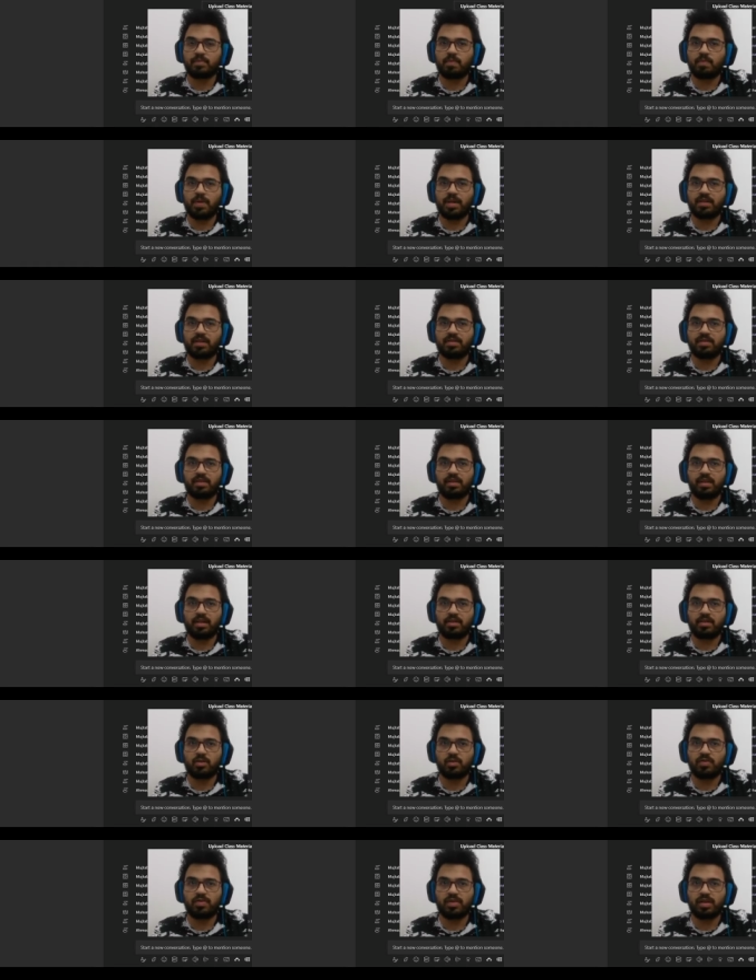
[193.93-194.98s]
picked like
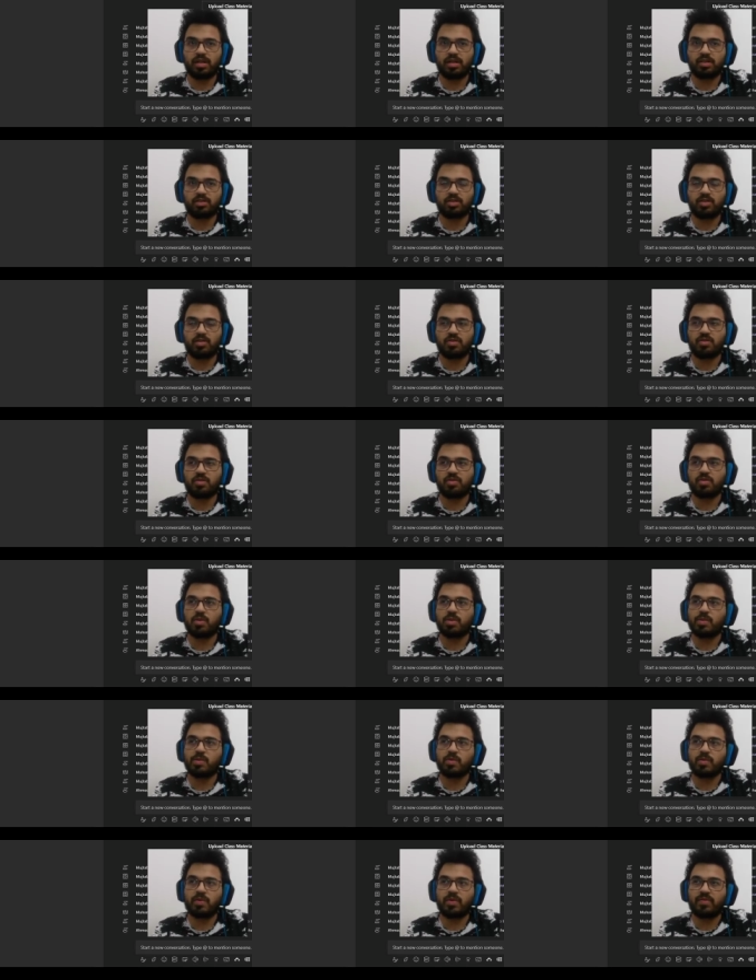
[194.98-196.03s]
two of the largest
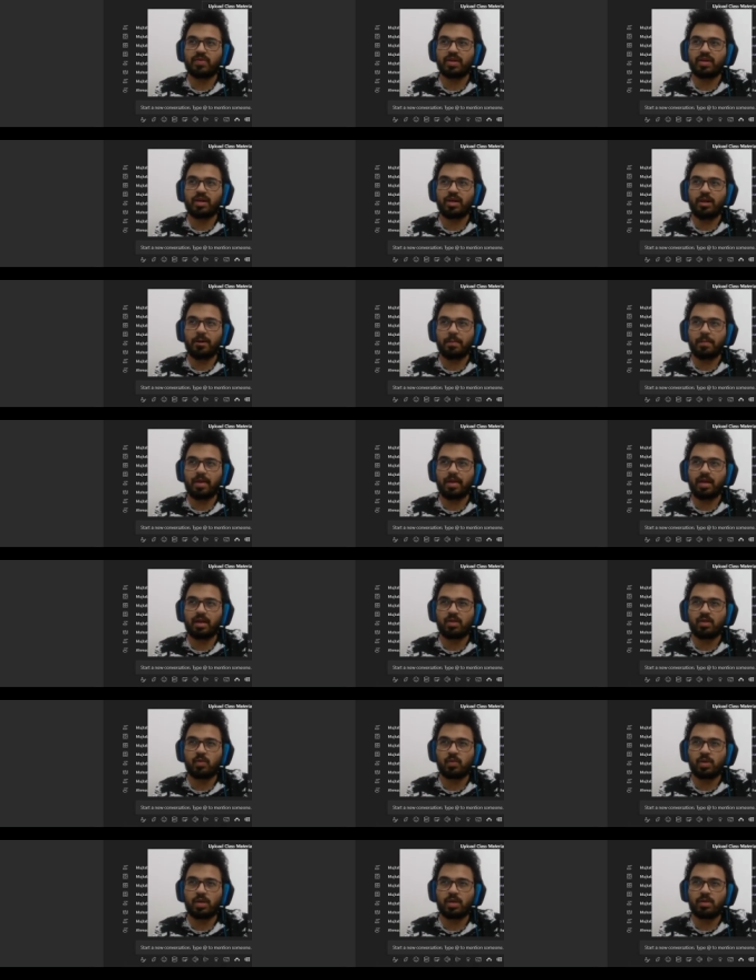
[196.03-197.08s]
rooms we've got, and
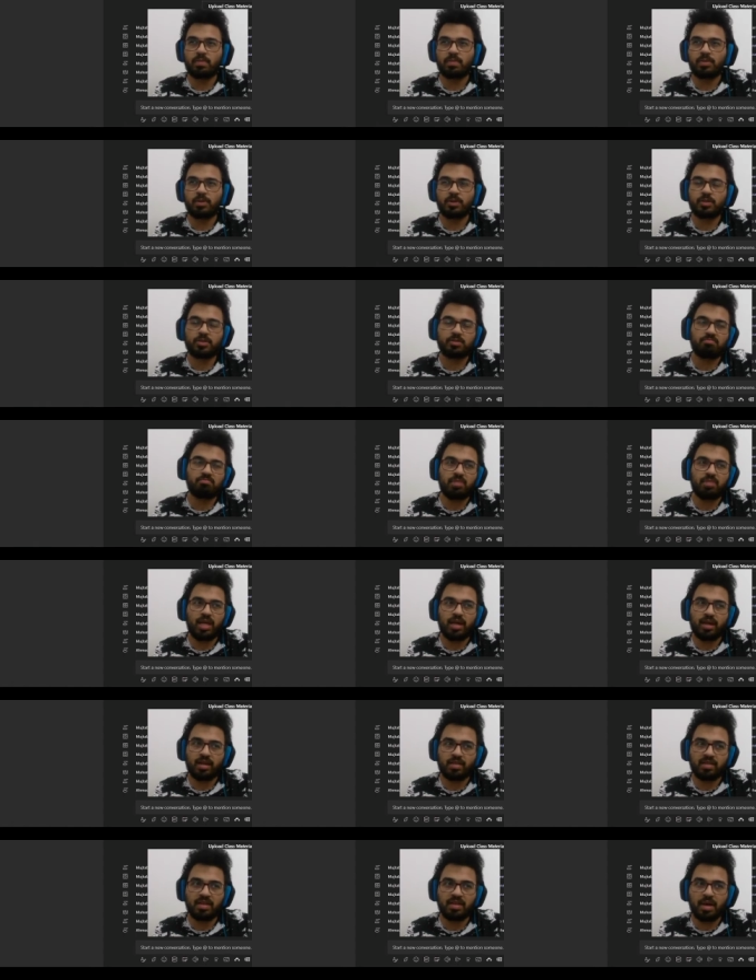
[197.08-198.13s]
we put an
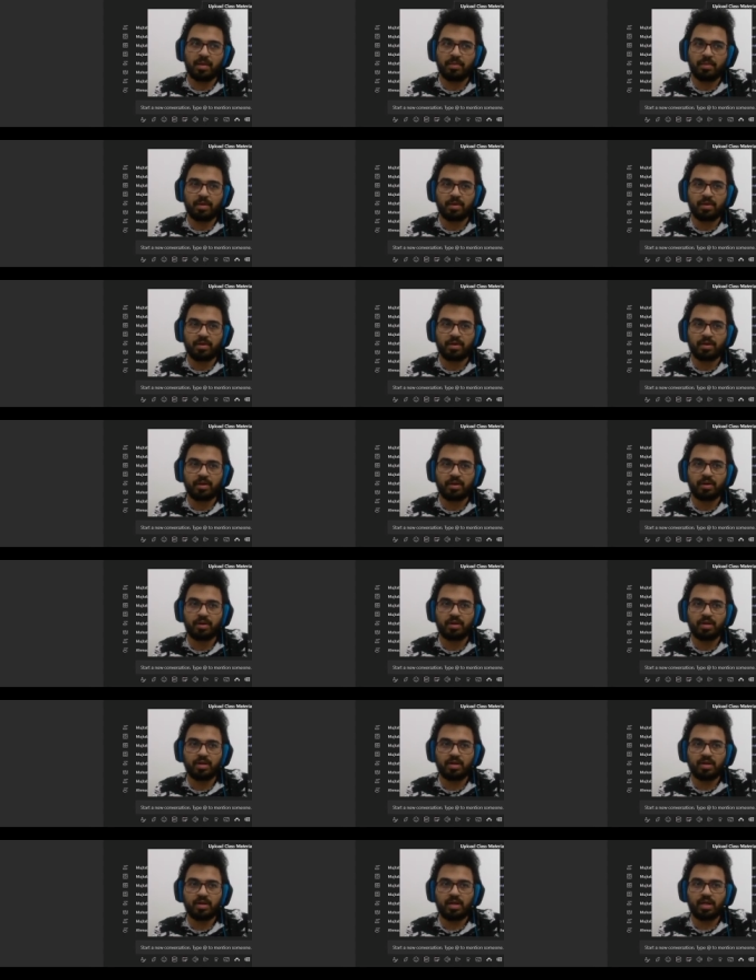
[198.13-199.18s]
examiner,
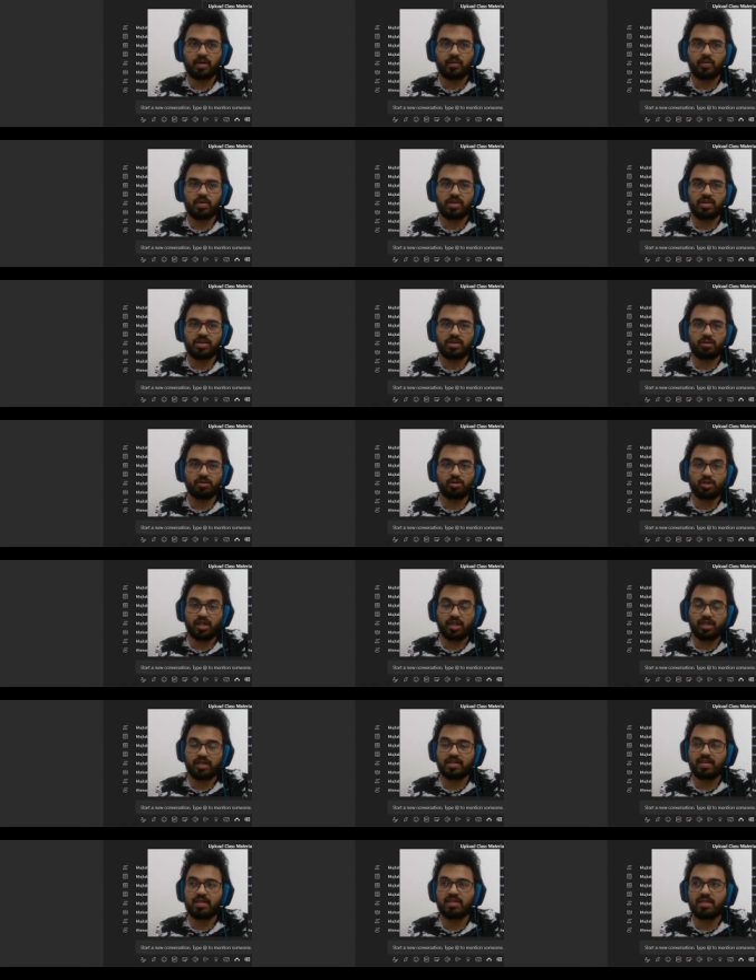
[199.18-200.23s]
like we
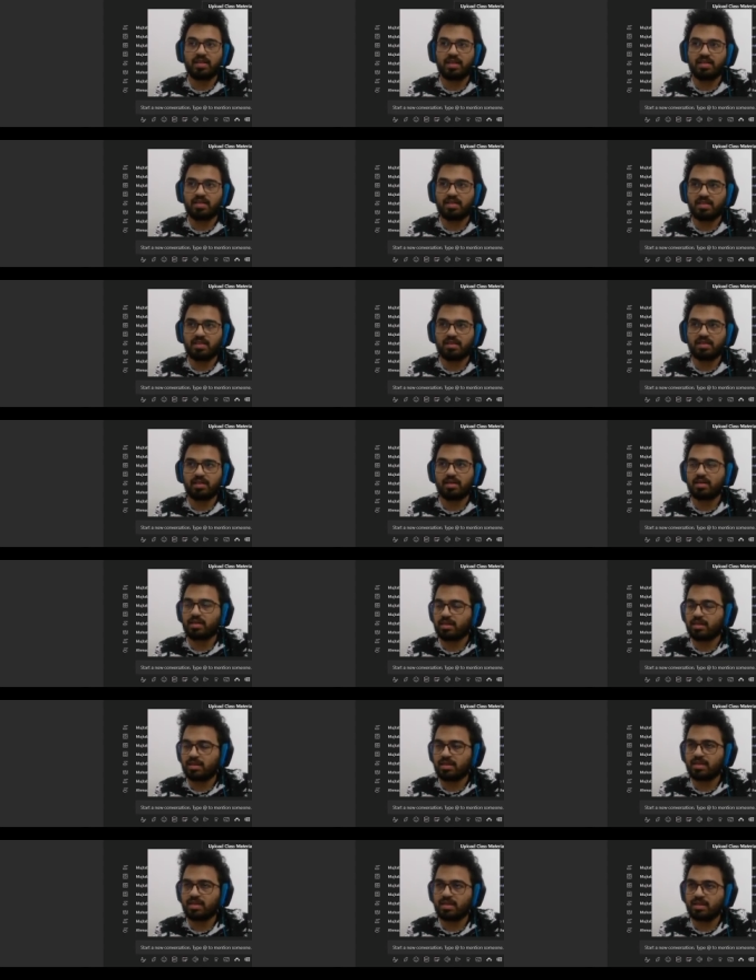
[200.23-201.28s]
socially distanced uh,
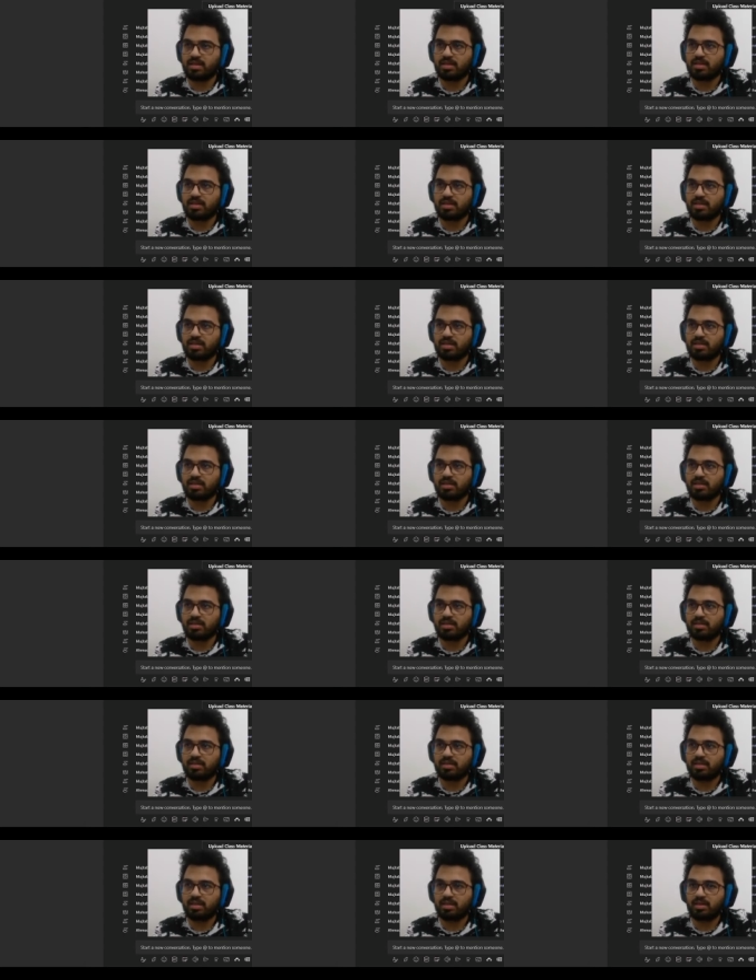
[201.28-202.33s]
the uh,
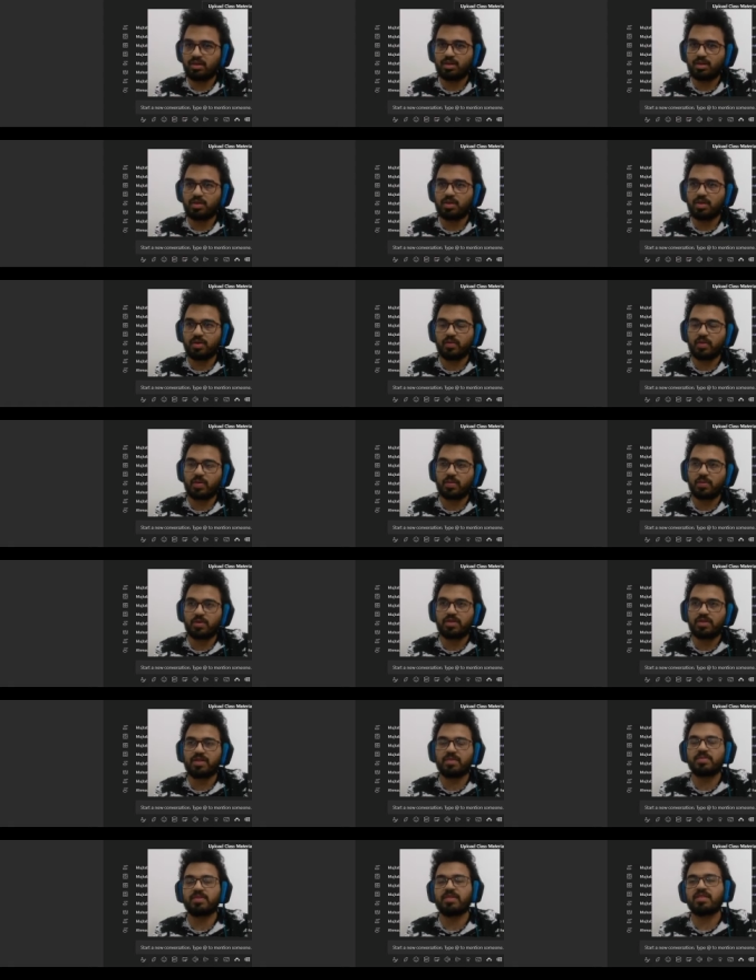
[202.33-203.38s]
or we put
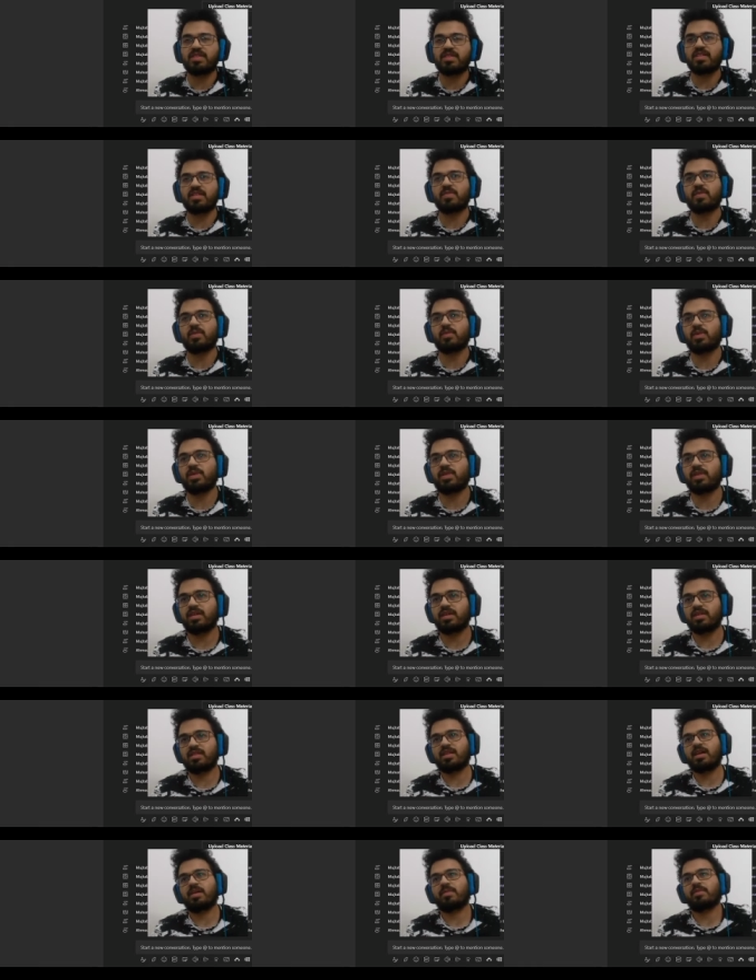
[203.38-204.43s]
some distance between the
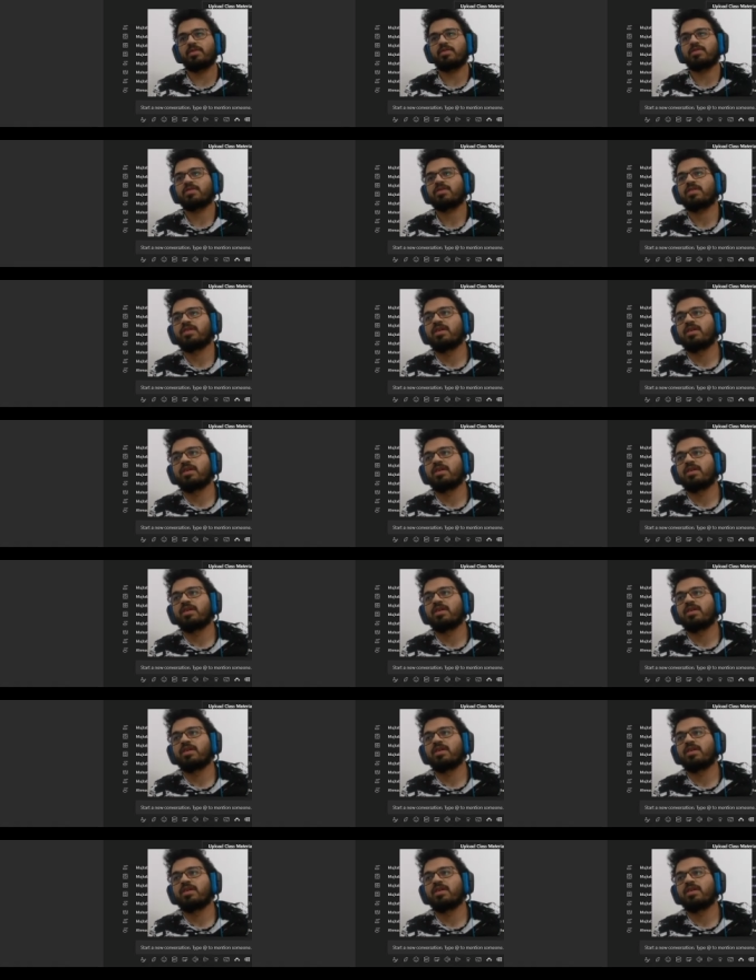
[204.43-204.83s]
examiners.